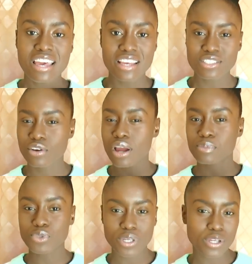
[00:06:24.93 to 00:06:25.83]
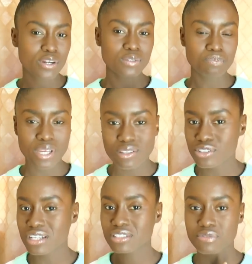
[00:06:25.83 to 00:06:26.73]
Instagram, Twitter,
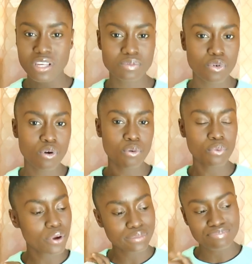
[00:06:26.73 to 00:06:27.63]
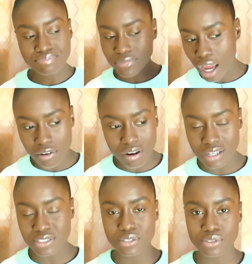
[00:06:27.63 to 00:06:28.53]
Pinterest, Facebook. We're
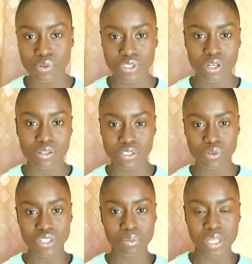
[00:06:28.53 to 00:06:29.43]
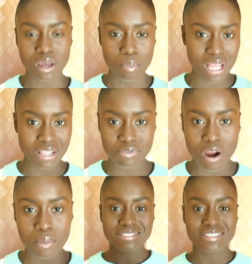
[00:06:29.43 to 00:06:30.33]
across the social media platform.